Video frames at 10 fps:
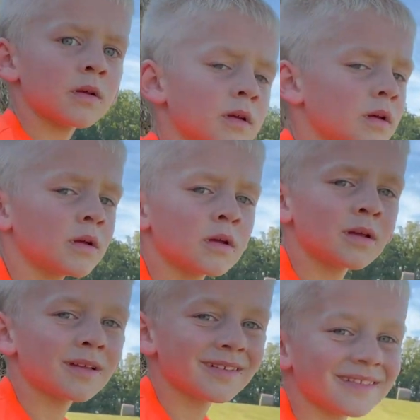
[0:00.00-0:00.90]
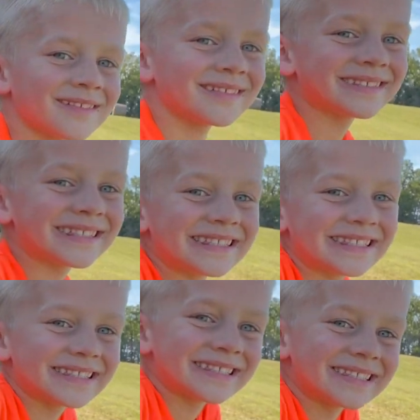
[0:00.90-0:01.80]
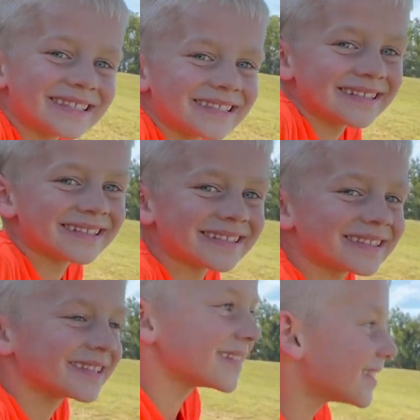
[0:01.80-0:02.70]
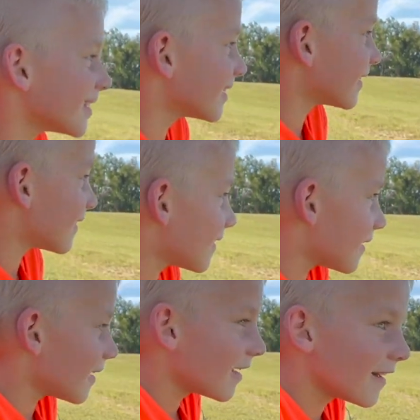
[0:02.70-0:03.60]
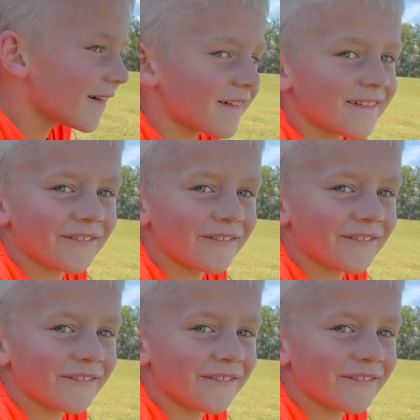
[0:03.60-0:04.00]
so it was fun to have him around.